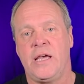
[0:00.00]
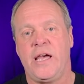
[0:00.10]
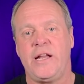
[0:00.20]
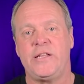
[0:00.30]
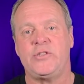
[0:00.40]

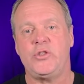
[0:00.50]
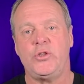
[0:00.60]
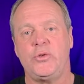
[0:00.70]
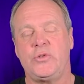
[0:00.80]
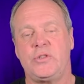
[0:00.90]
and it's
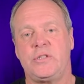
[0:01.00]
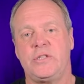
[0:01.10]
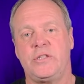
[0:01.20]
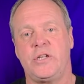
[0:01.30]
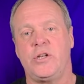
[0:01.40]
used to
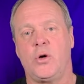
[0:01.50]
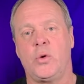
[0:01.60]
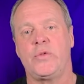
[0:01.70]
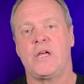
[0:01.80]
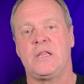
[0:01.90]

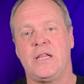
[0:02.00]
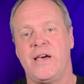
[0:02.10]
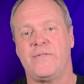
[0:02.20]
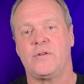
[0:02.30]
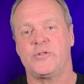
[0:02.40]
denote the
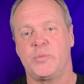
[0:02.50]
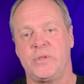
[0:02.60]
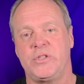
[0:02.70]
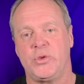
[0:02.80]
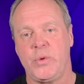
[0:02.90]
levels
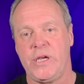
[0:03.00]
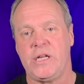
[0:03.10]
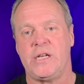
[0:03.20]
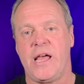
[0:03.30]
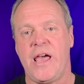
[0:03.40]
between